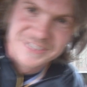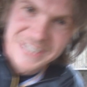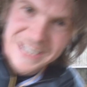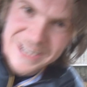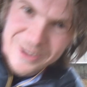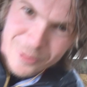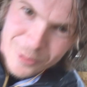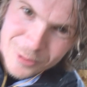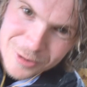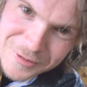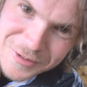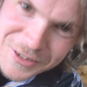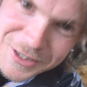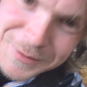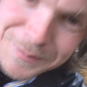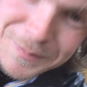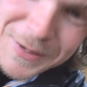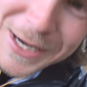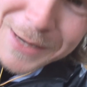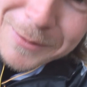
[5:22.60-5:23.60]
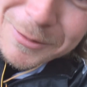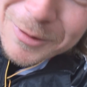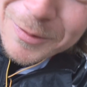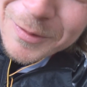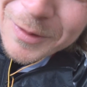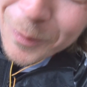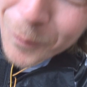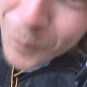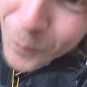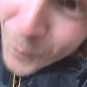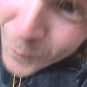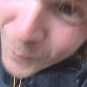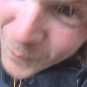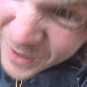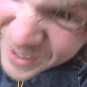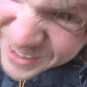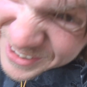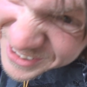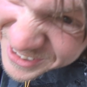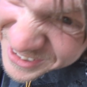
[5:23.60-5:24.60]
sitting on it. If you just bear with me
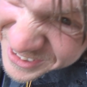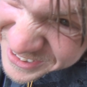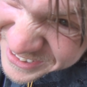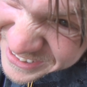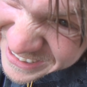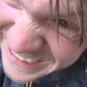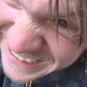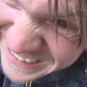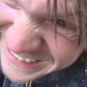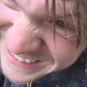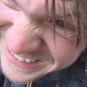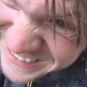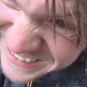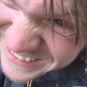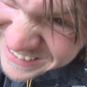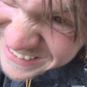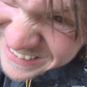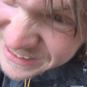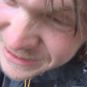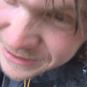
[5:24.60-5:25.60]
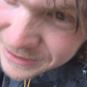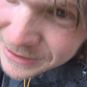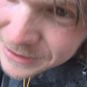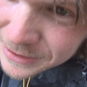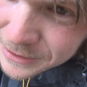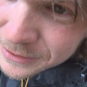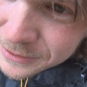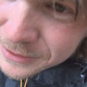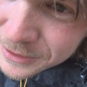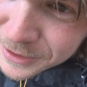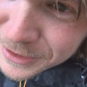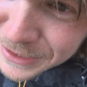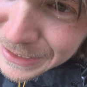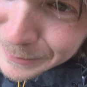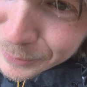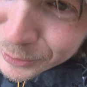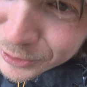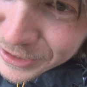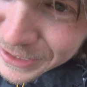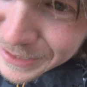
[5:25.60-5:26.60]
1 second.
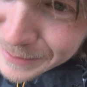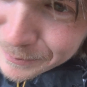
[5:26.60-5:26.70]
Come on,